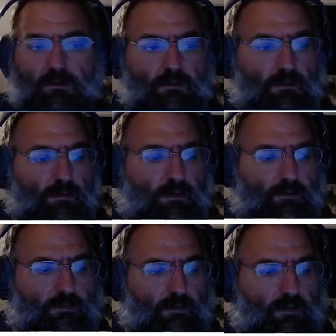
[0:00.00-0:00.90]

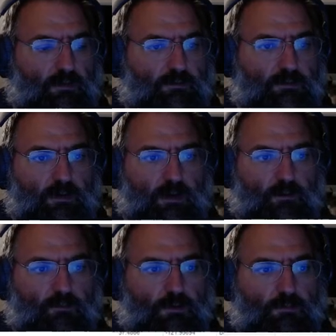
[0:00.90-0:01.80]
It's not a
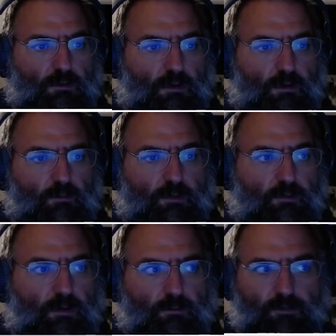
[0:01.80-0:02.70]
real hard one to
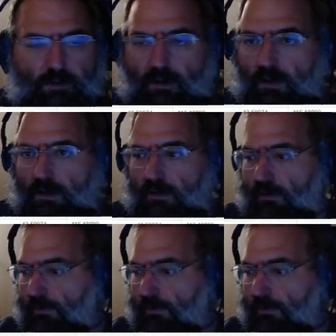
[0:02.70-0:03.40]
write with Scala either.